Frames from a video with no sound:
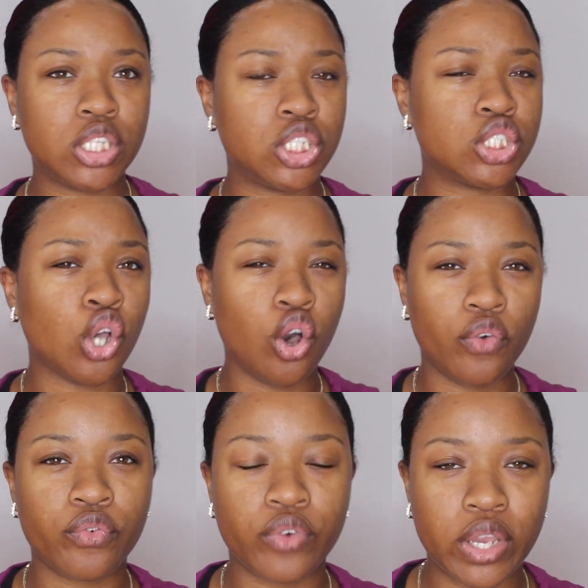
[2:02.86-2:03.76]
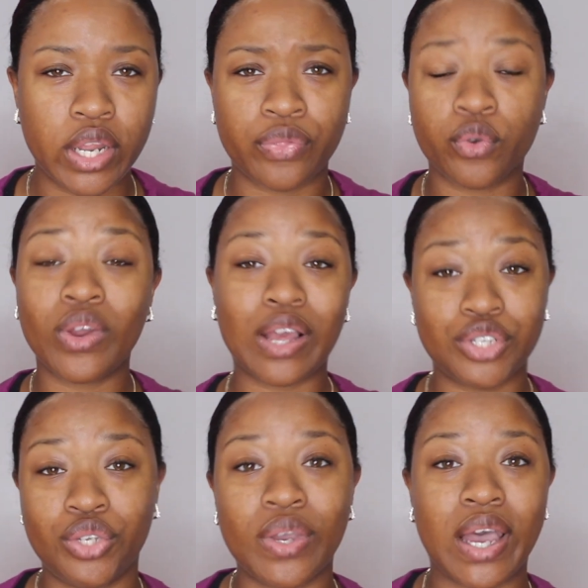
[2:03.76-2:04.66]
to just offer it and throw it out
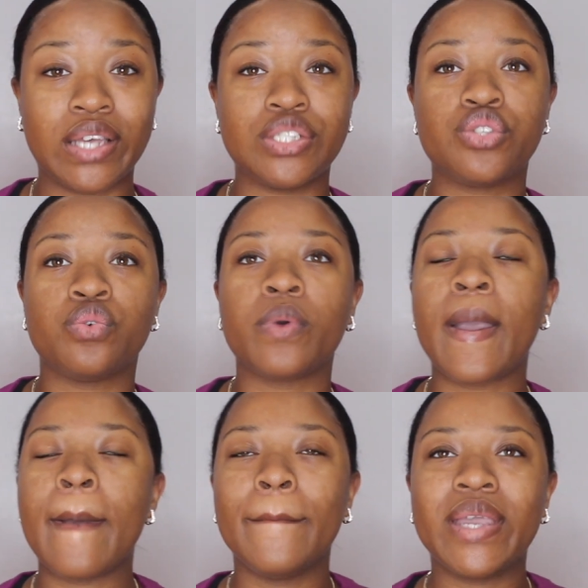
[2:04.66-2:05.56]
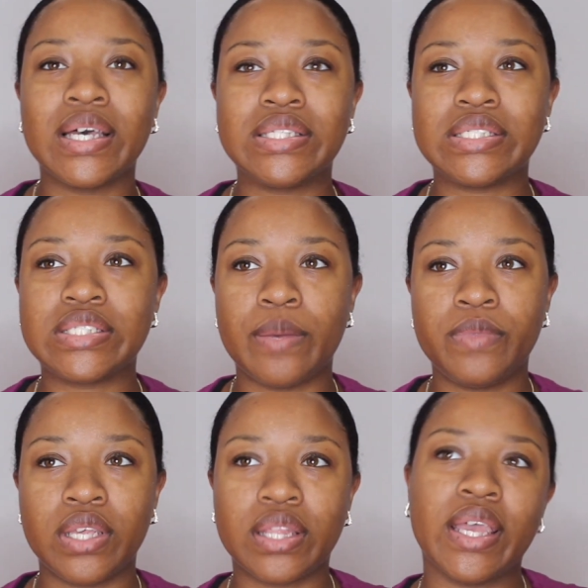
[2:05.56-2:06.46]
to you guys too because it's
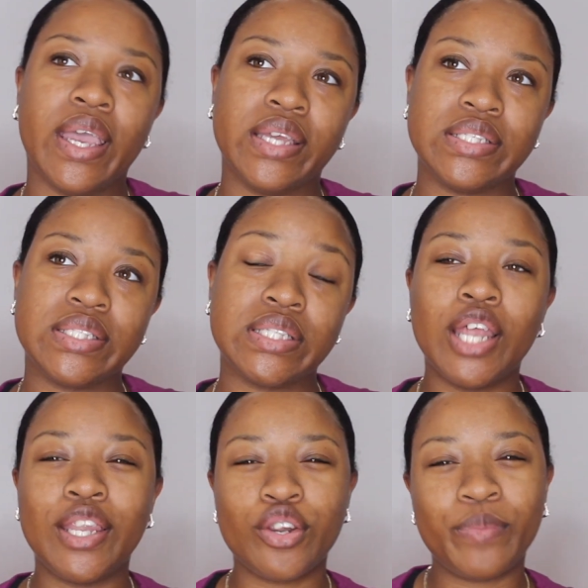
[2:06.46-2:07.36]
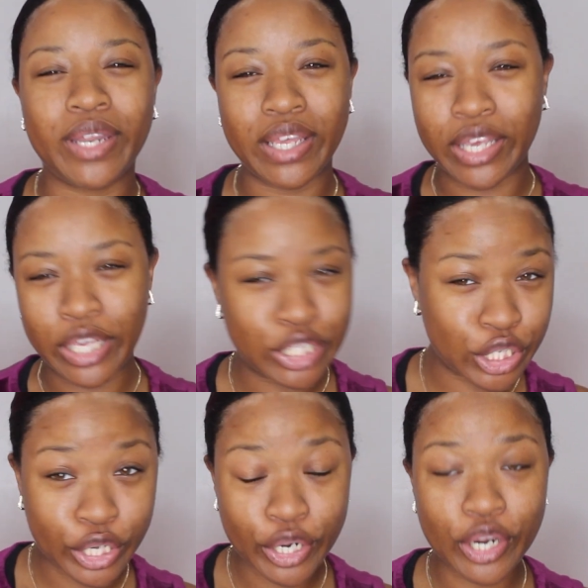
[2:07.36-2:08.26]
something that that's a little bit
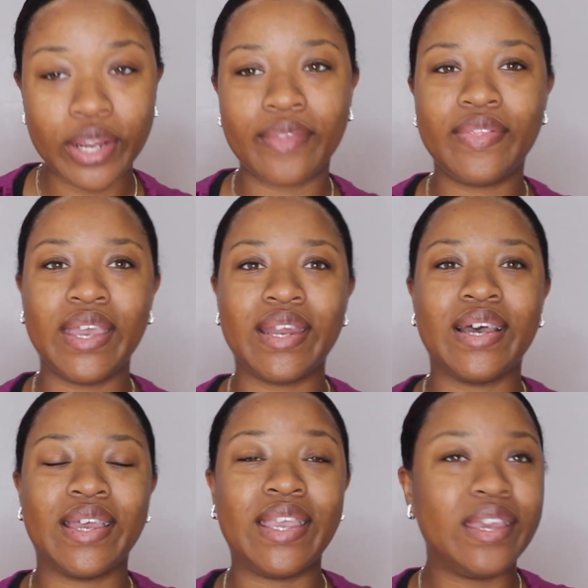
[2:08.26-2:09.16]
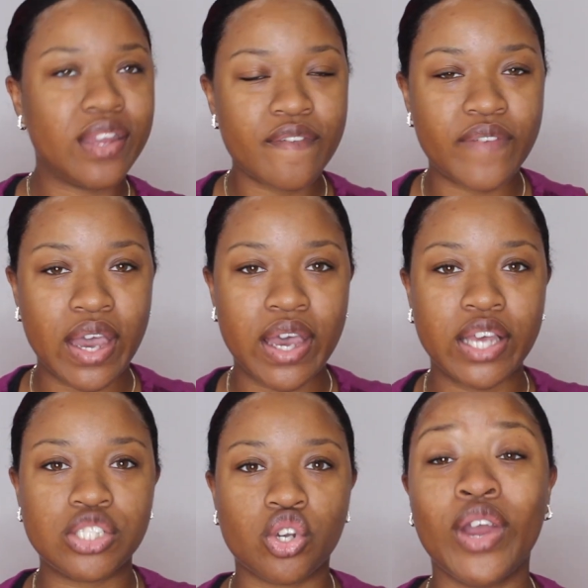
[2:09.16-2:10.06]
easier than a eating
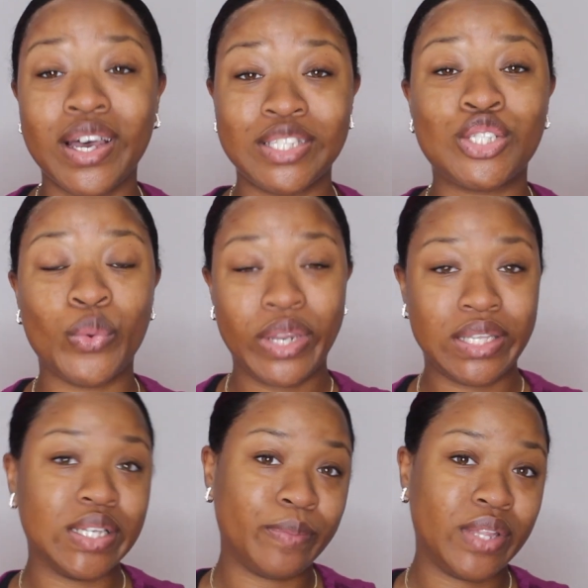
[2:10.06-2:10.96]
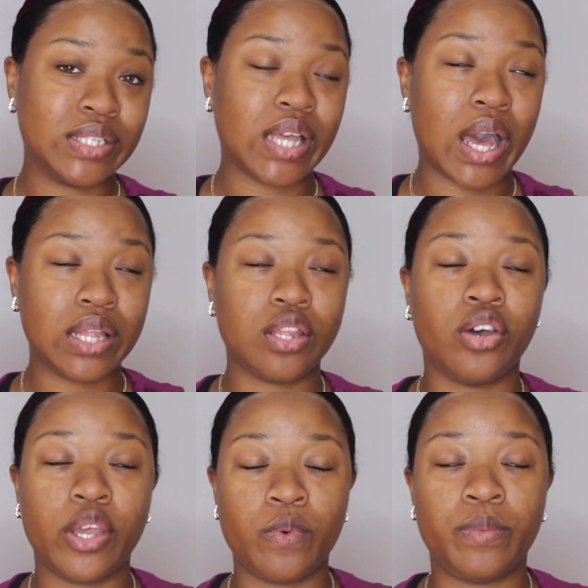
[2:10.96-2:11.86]
fast. For us 20 somethings, I
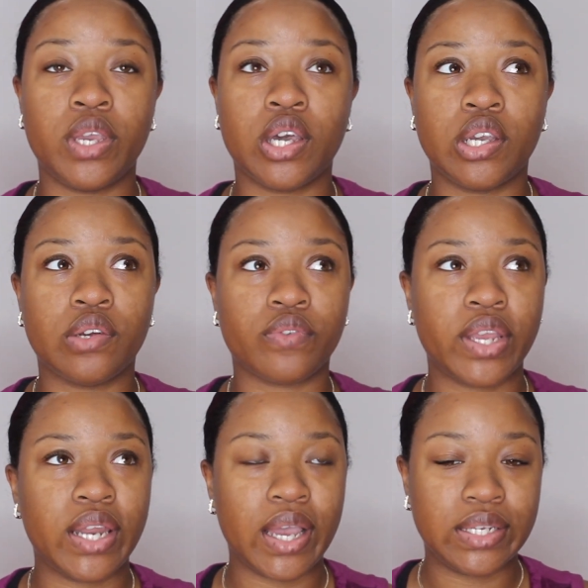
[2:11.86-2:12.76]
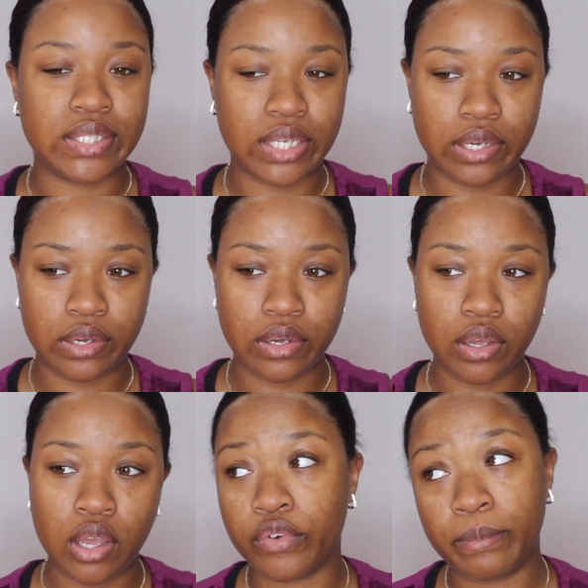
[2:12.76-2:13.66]
thought it would be a great
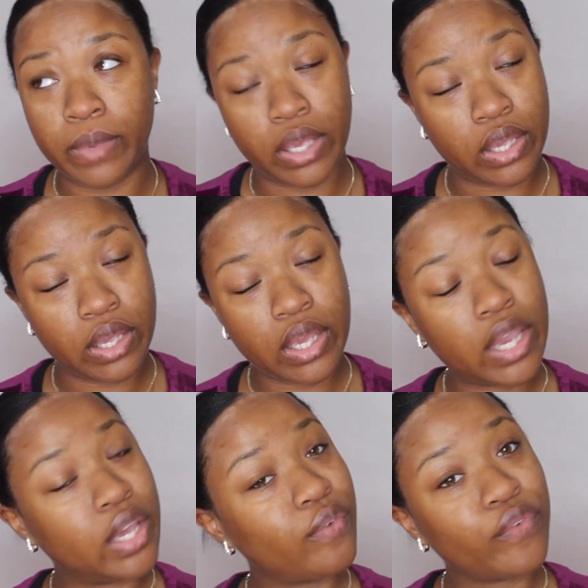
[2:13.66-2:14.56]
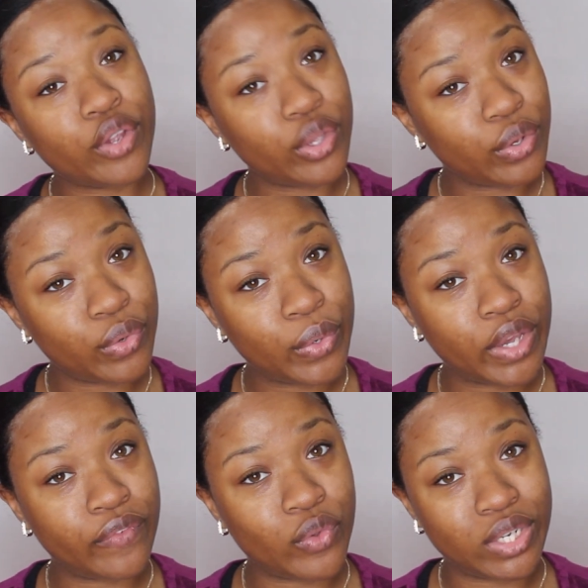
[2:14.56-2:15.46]
idea for me and for you
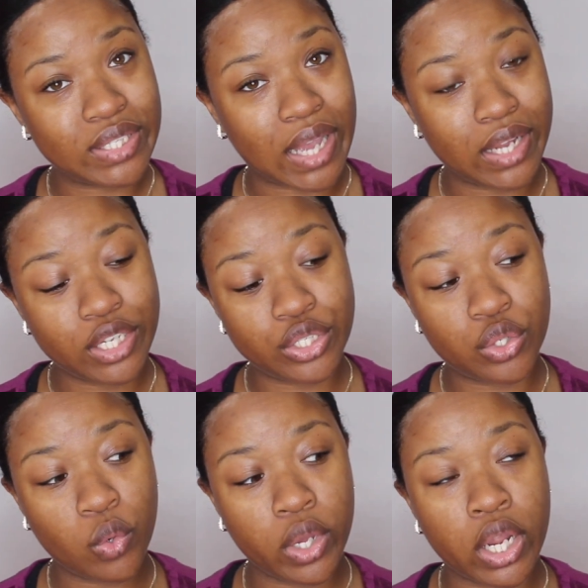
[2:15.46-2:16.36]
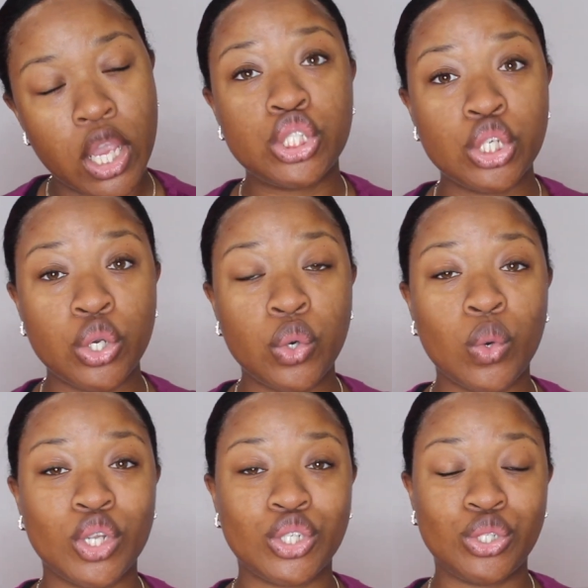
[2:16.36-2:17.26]
if you decide to do it
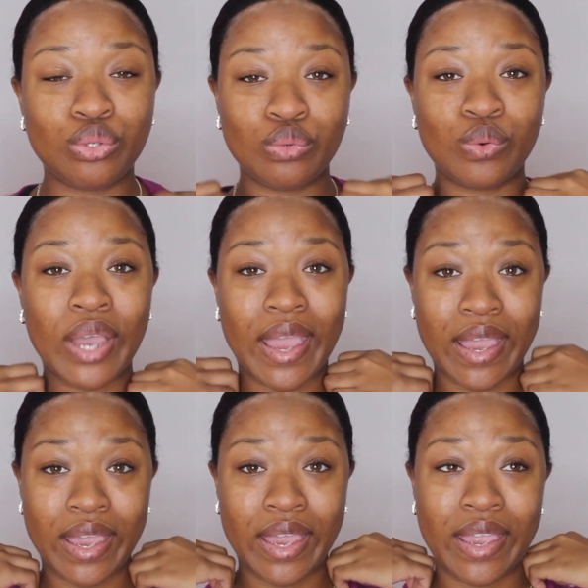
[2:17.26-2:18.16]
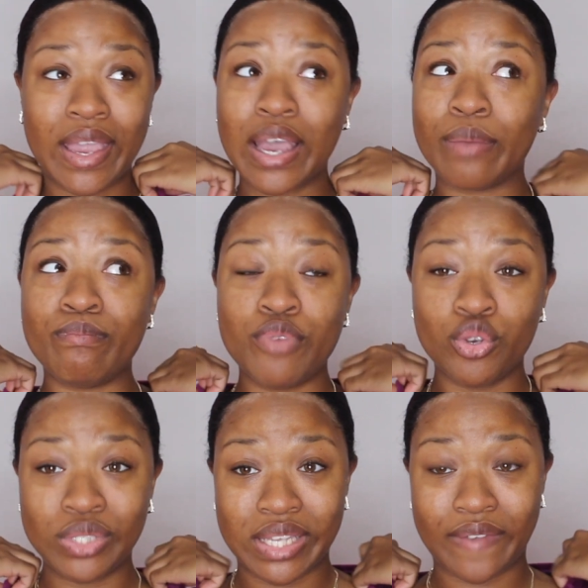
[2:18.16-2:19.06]
to do a
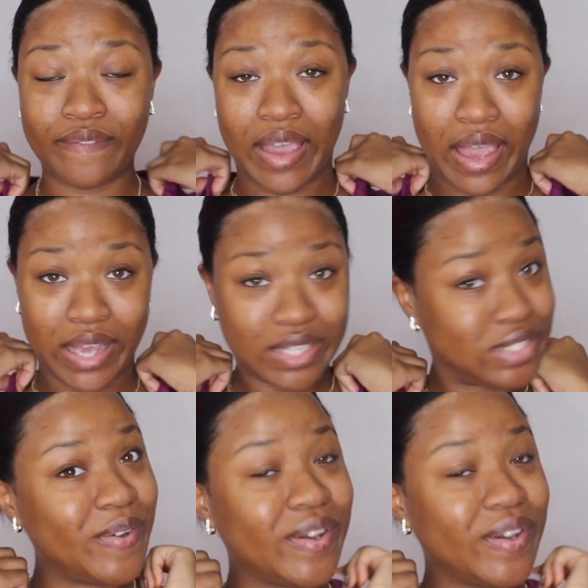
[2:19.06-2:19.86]
music fast.